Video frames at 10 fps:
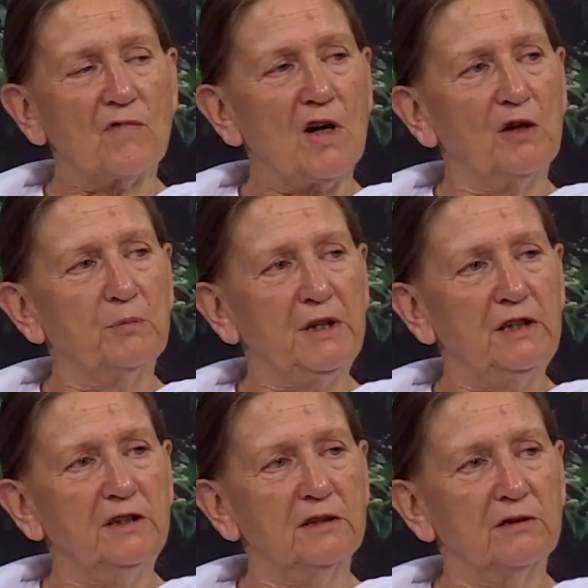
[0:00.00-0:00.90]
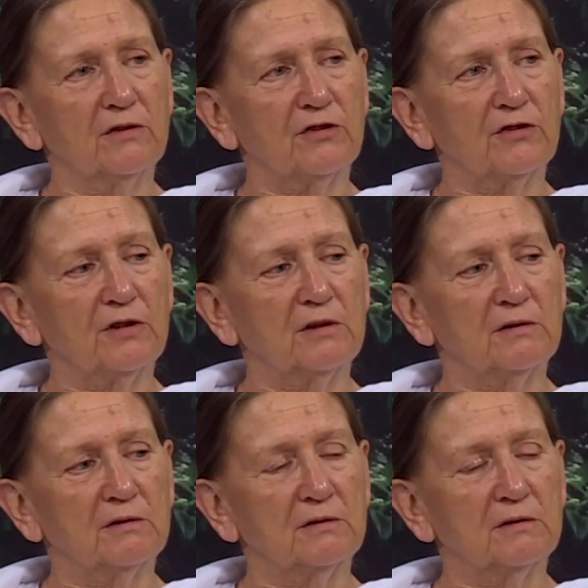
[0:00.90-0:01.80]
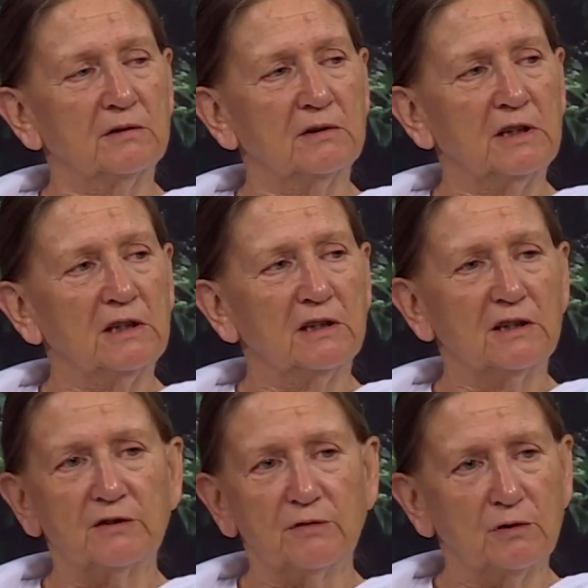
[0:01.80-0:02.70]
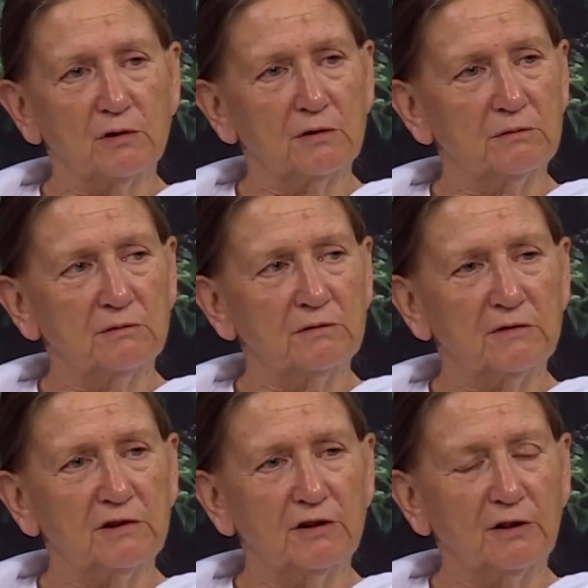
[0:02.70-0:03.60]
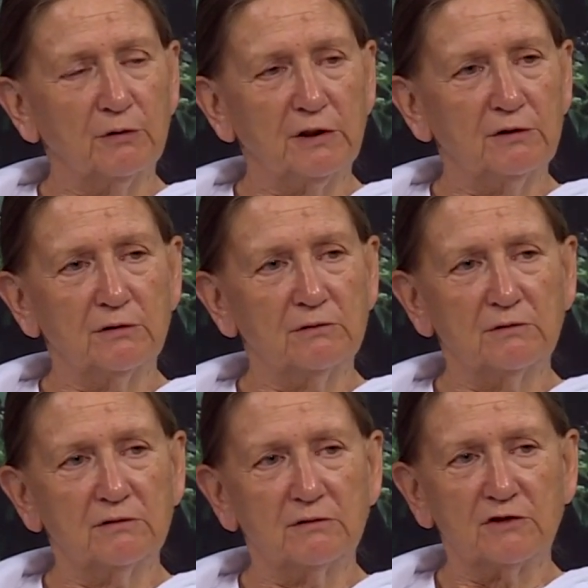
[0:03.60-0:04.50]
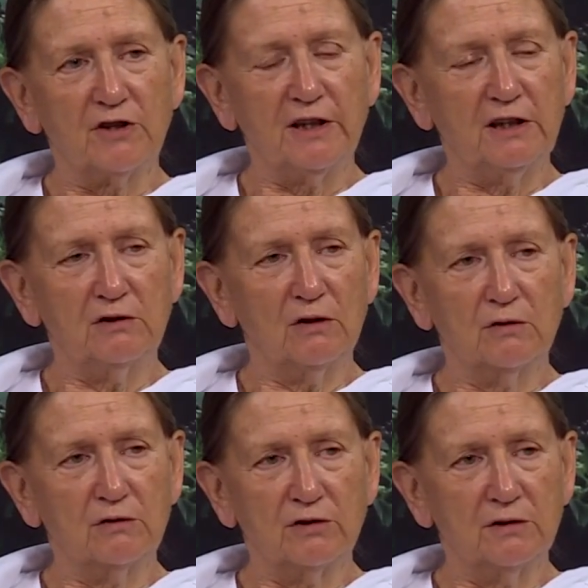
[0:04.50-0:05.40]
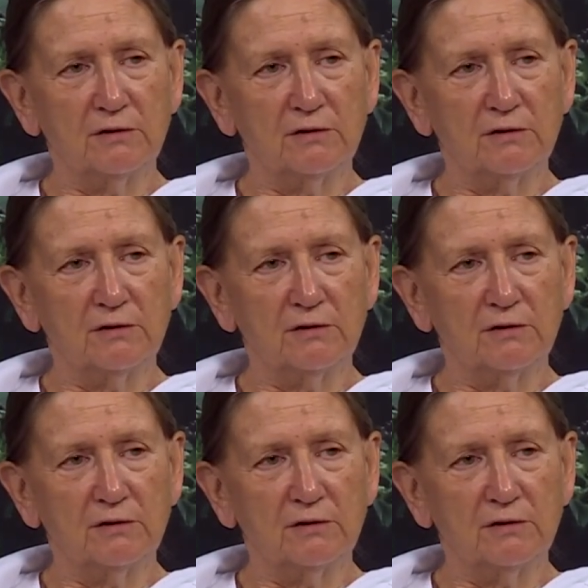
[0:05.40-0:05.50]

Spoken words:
Obedience is for, you know, when you're training dogs.